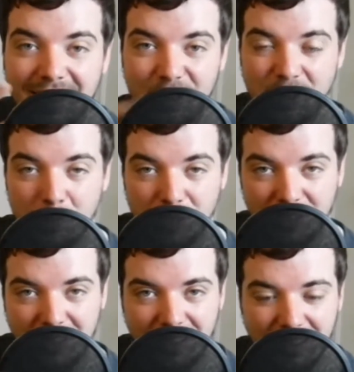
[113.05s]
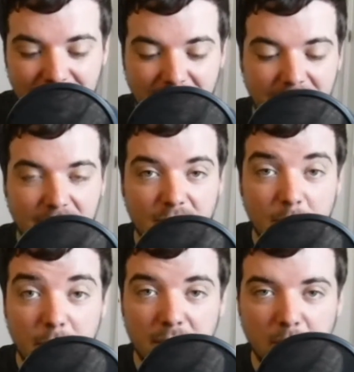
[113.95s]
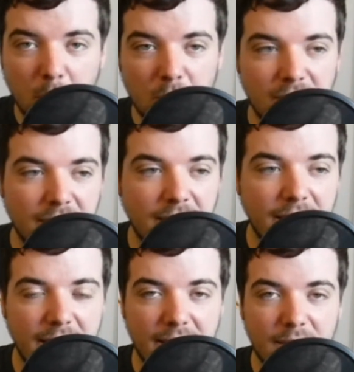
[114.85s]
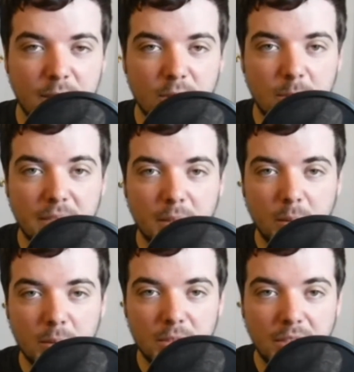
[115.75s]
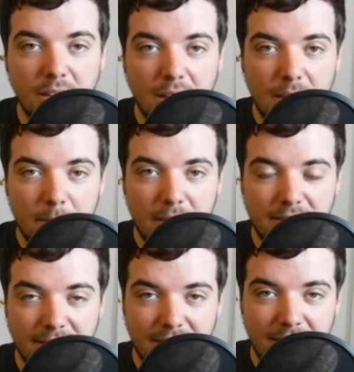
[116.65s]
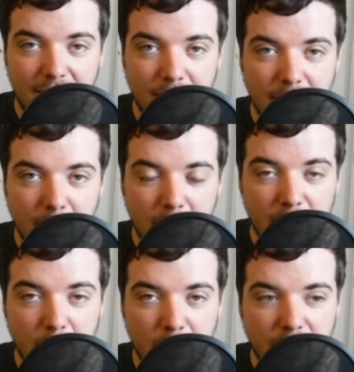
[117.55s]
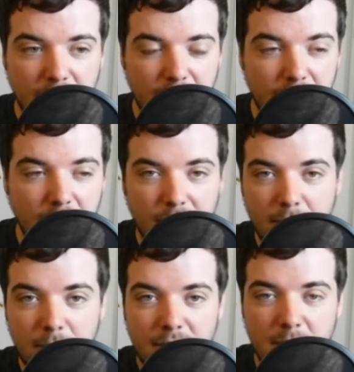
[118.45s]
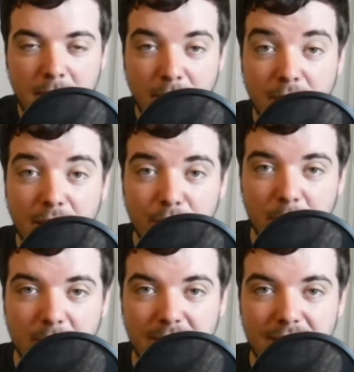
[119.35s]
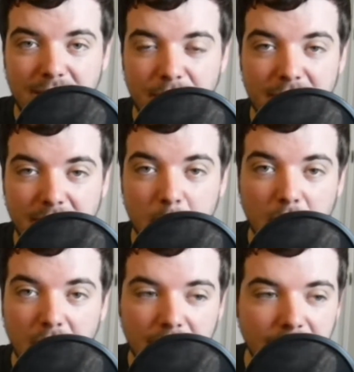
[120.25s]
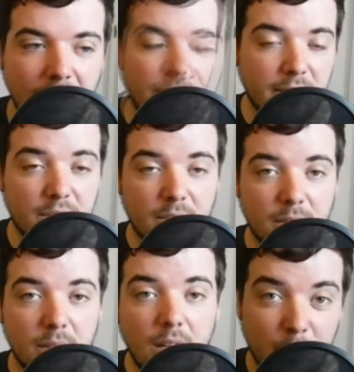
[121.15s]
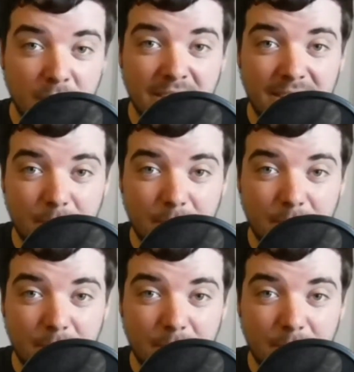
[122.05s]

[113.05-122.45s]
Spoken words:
shaped just like this that has bigger holes in it, and those bigger holes basically reduce the amount of high frequencies that are getting blocked, and still really